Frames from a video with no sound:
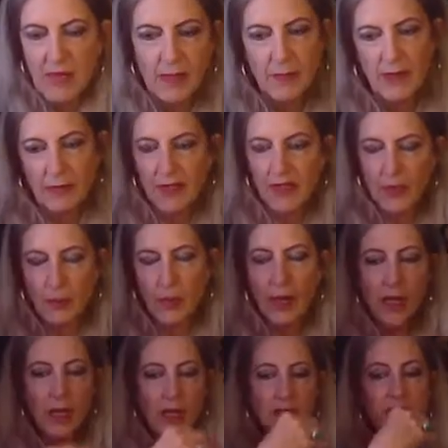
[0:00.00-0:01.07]
maybe with a
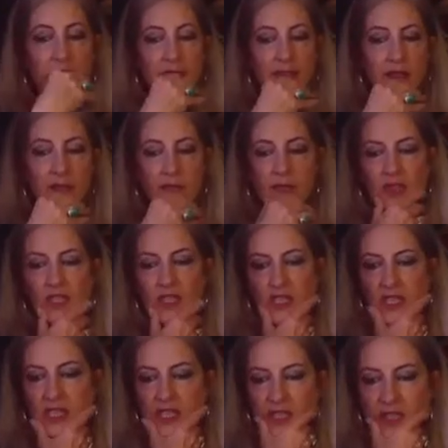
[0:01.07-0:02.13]
partner,
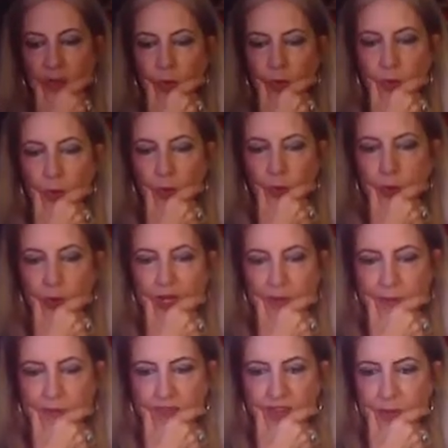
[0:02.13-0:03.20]
or
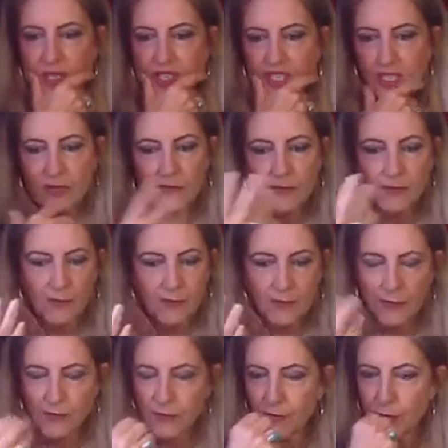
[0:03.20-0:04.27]
do I go
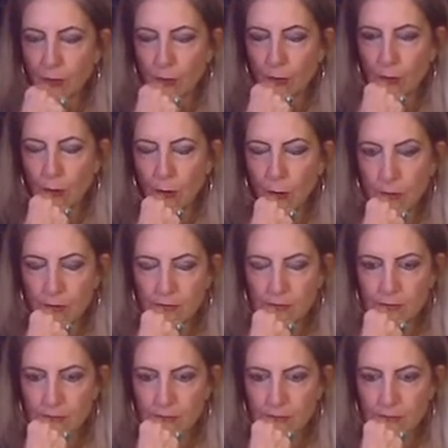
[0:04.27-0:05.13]
for